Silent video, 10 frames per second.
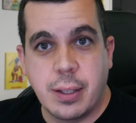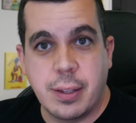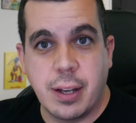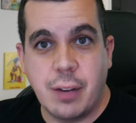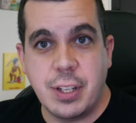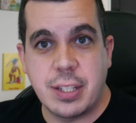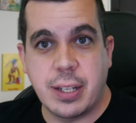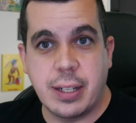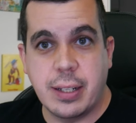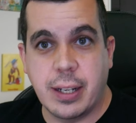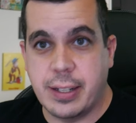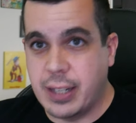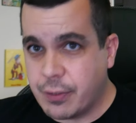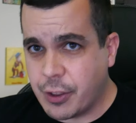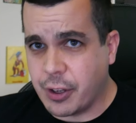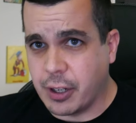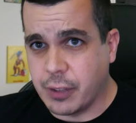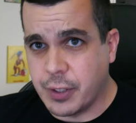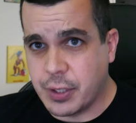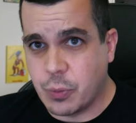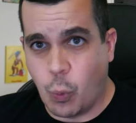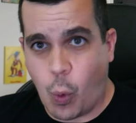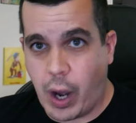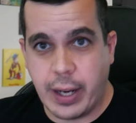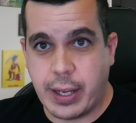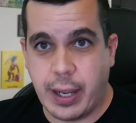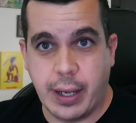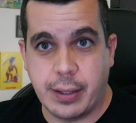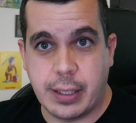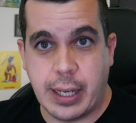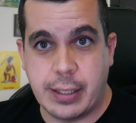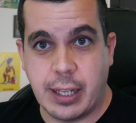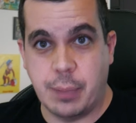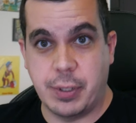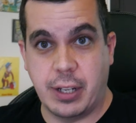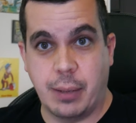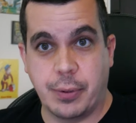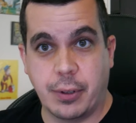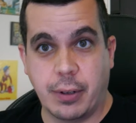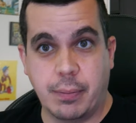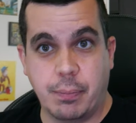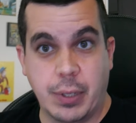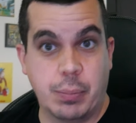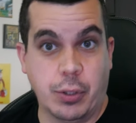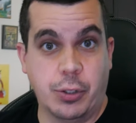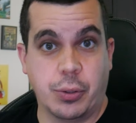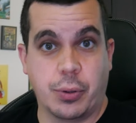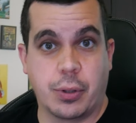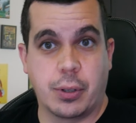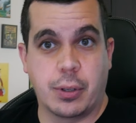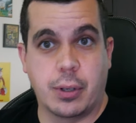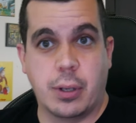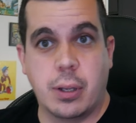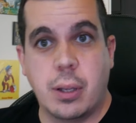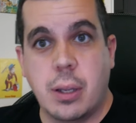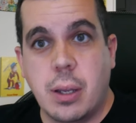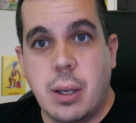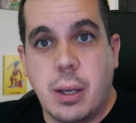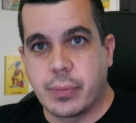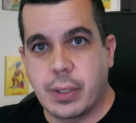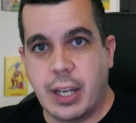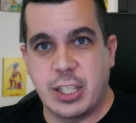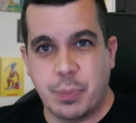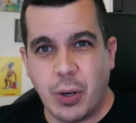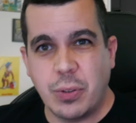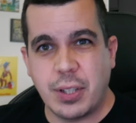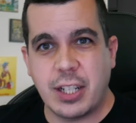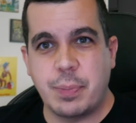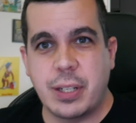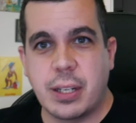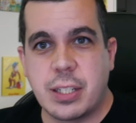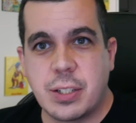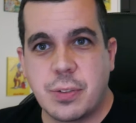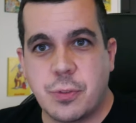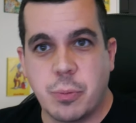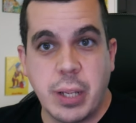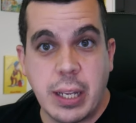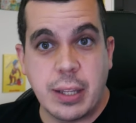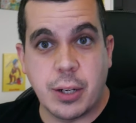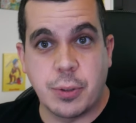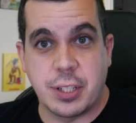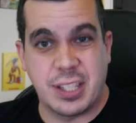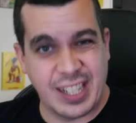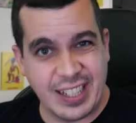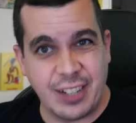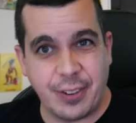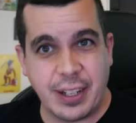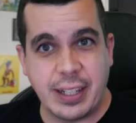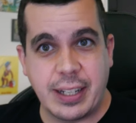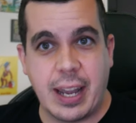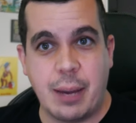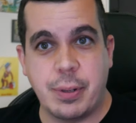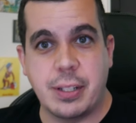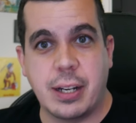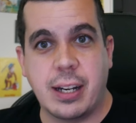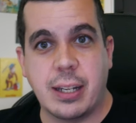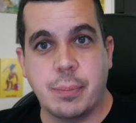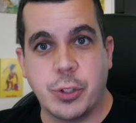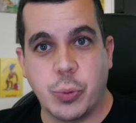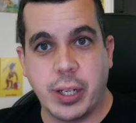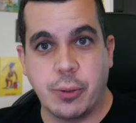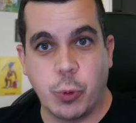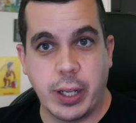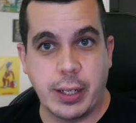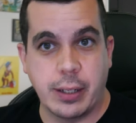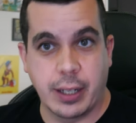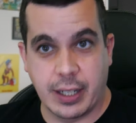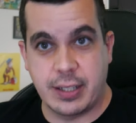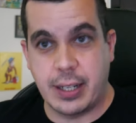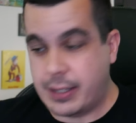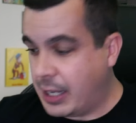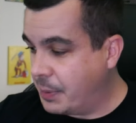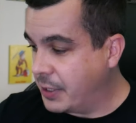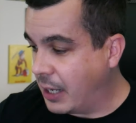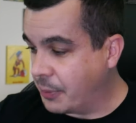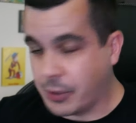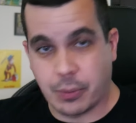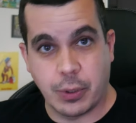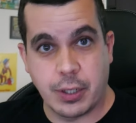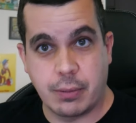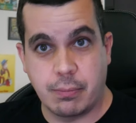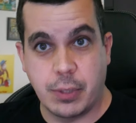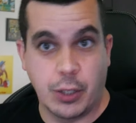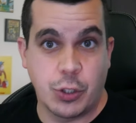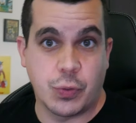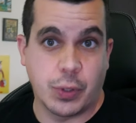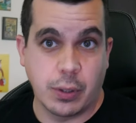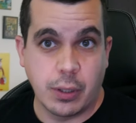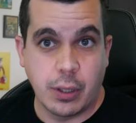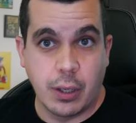The obvious idea I never thought of is why can't that tape adapter be Bluetooth? I suppose that's because for me there was a significant gap in time between when a cassette tape adapter was useful